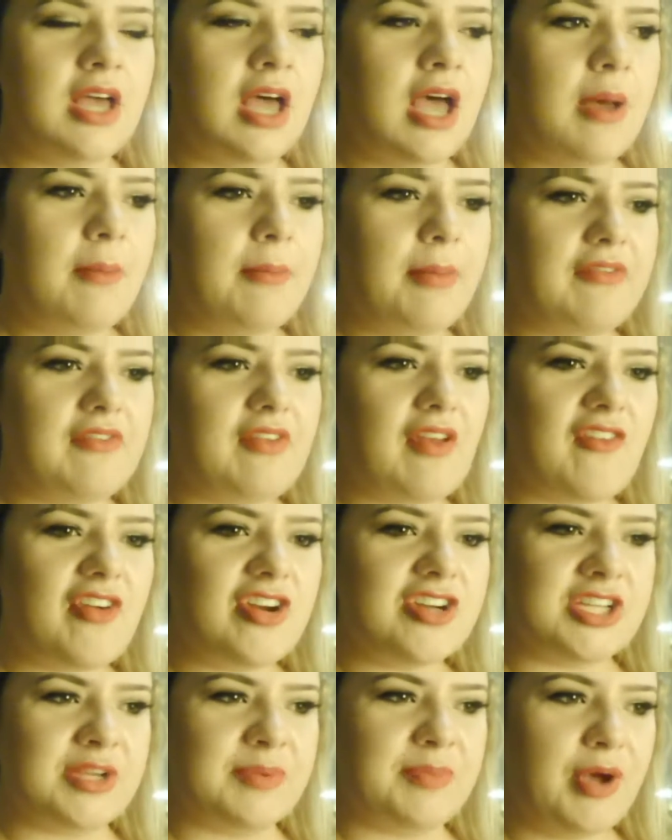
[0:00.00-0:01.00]
but I've never
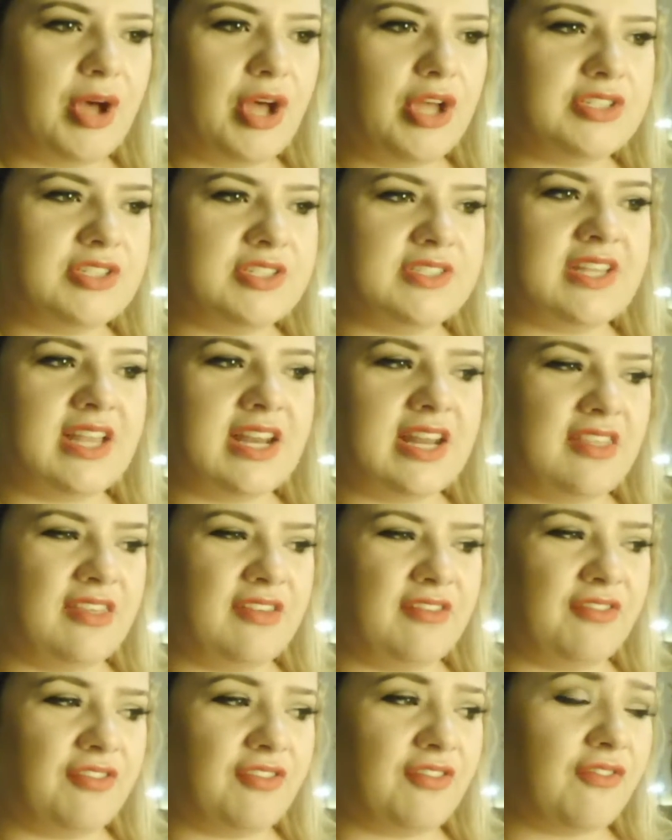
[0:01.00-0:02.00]
actually purchased anything
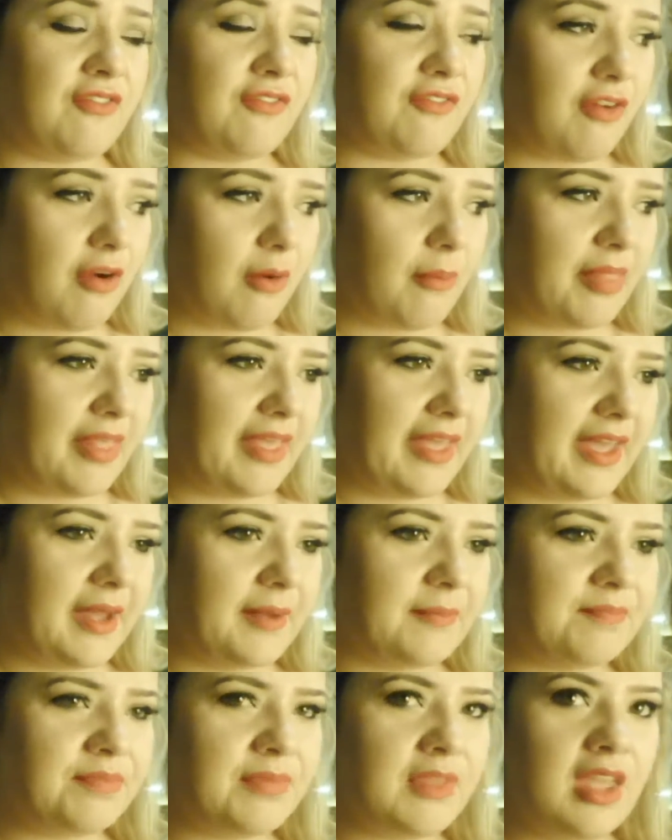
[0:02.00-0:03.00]
from there.
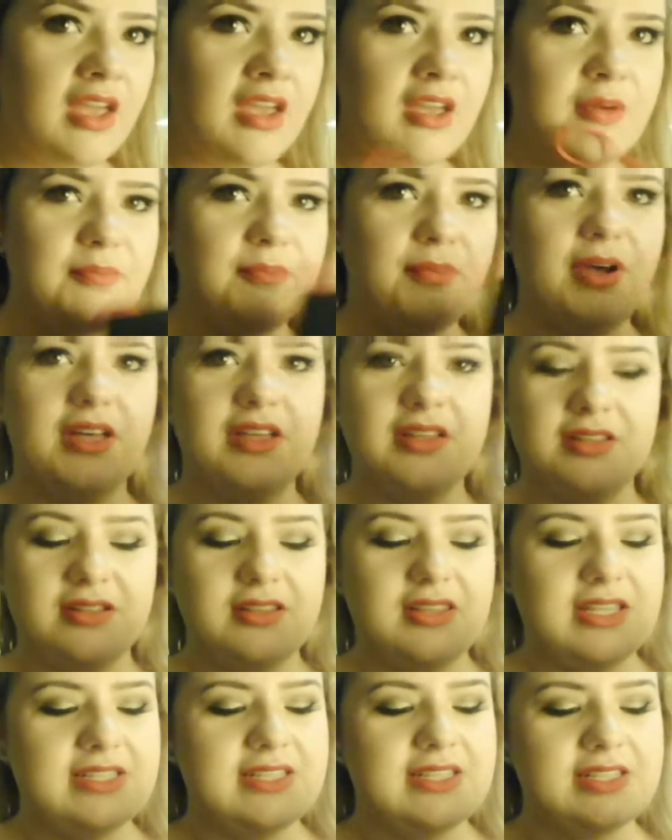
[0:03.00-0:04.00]
But this
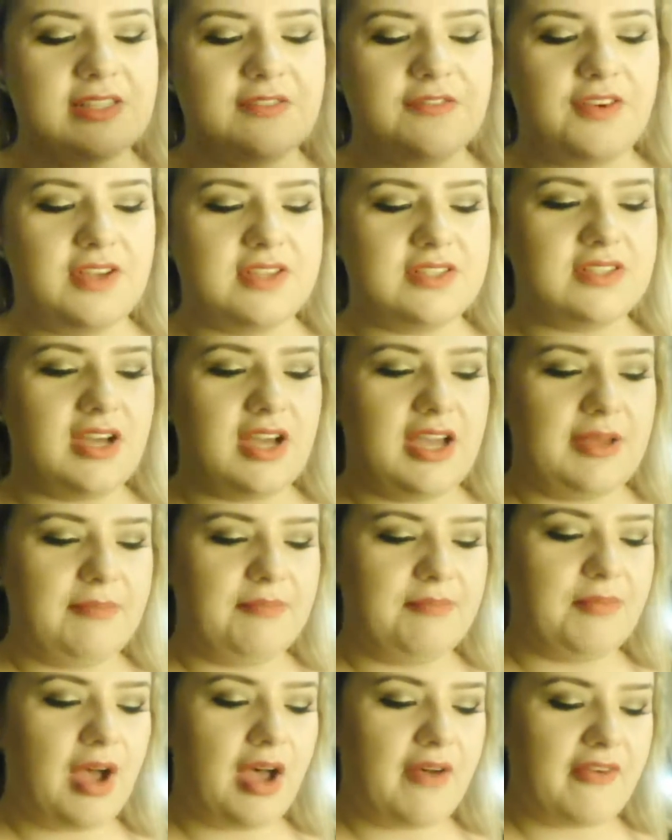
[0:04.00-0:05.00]
is the first time
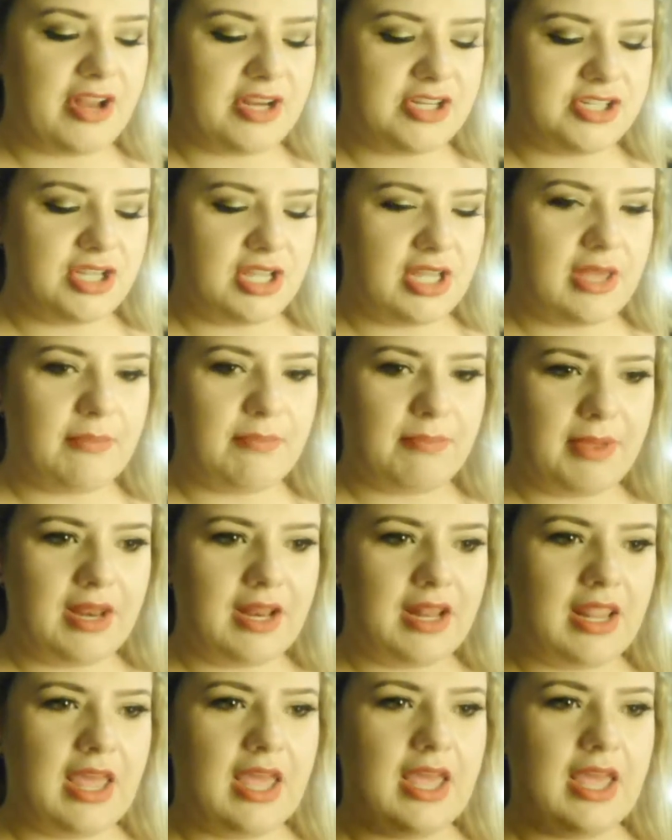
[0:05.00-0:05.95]
I've actually been there. So